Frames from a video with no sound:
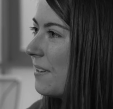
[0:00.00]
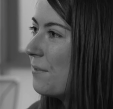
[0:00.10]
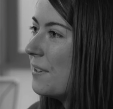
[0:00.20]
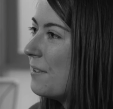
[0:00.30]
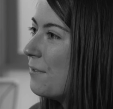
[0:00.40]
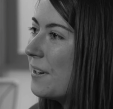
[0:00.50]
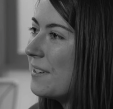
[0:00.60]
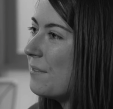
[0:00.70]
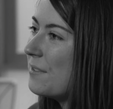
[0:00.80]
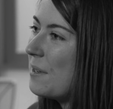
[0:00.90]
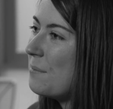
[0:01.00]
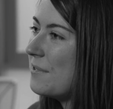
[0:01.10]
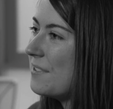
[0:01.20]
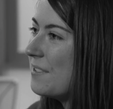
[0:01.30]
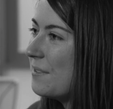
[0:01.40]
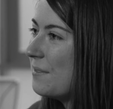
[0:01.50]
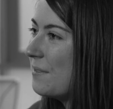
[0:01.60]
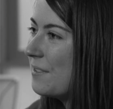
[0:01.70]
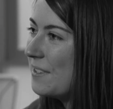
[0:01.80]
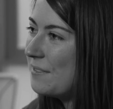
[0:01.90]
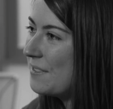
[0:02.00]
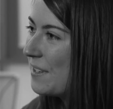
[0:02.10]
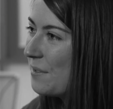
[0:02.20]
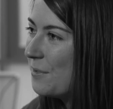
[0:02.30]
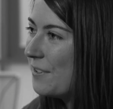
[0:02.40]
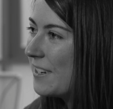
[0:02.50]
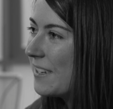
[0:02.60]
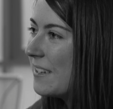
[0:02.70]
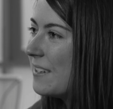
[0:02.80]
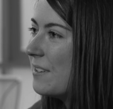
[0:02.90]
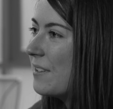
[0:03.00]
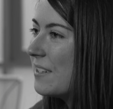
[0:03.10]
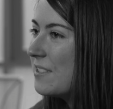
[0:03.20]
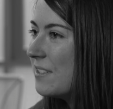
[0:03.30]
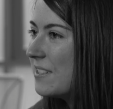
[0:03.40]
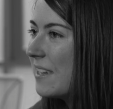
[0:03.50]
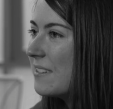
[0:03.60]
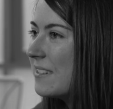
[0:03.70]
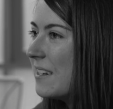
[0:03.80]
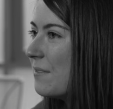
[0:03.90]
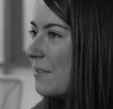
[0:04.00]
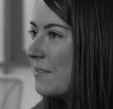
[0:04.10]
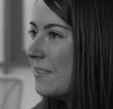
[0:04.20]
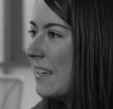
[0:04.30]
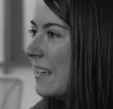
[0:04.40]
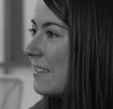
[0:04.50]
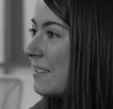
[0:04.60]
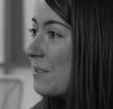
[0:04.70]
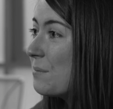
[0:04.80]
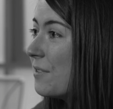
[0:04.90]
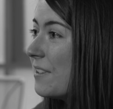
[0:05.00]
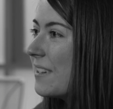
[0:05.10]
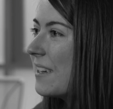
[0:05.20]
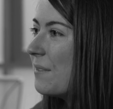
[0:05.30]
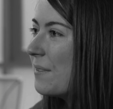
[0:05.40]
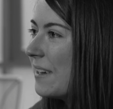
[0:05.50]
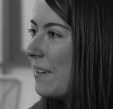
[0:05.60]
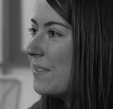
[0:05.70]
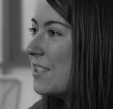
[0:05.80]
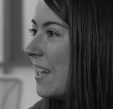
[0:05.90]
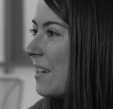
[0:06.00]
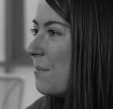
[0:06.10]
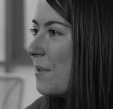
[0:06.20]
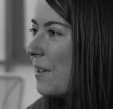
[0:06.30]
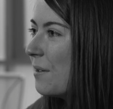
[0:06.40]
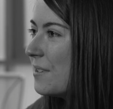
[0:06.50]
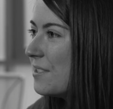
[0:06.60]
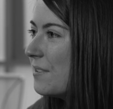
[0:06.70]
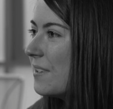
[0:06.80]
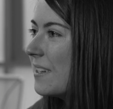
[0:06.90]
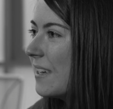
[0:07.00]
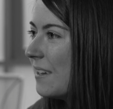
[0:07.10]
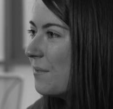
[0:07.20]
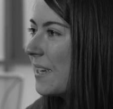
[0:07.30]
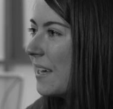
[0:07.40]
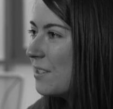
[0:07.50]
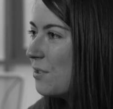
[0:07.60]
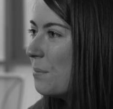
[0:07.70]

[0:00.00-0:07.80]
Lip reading: like really friendly receptionists who greet you and say good morning. And then you get to your desk and everyone says good morning, and we have a chat about how we're doing and we catch